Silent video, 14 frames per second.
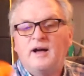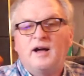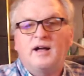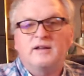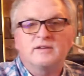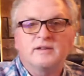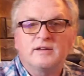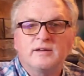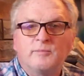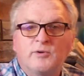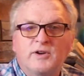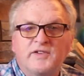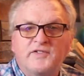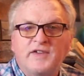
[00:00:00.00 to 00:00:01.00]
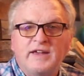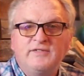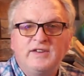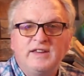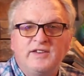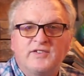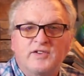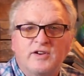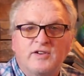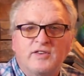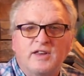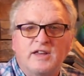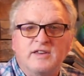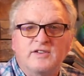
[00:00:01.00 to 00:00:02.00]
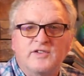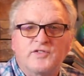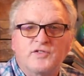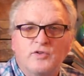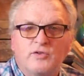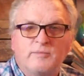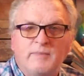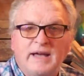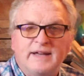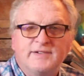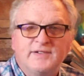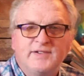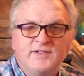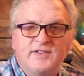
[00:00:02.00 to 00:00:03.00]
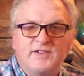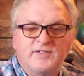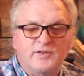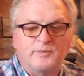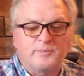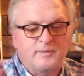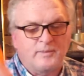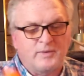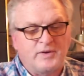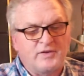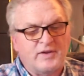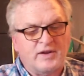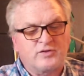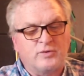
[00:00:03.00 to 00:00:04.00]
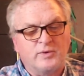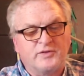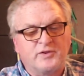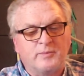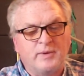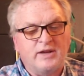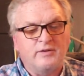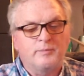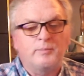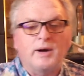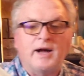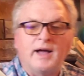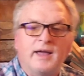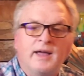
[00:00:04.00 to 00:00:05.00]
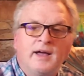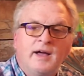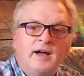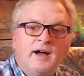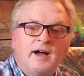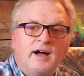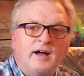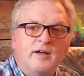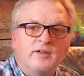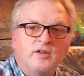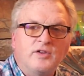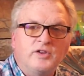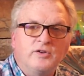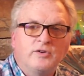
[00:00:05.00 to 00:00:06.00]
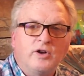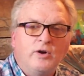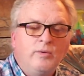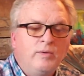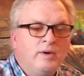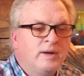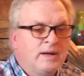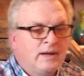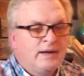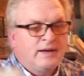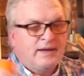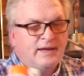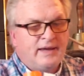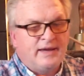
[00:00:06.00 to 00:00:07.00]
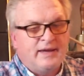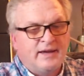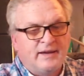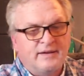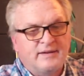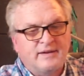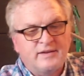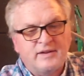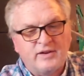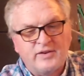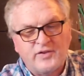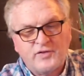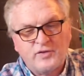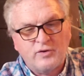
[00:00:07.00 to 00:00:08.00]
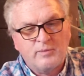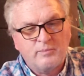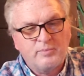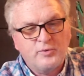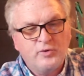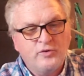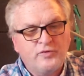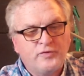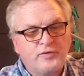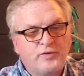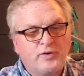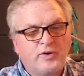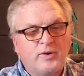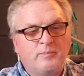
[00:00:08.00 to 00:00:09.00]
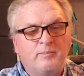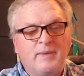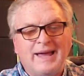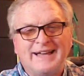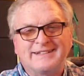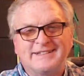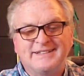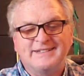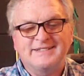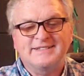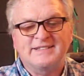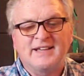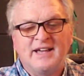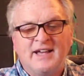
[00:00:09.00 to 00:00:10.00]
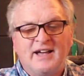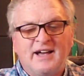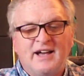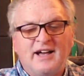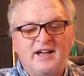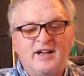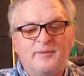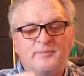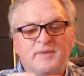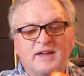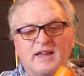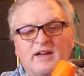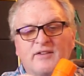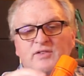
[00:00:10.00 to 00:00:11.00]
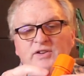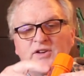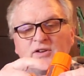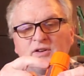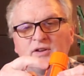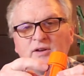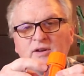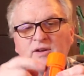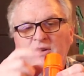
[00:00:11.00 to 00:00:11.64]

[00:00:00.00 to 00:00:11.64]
More on the safety, these are the storm matches. These actual ones are made by Uco, and they're the stormproof matches. They have a little...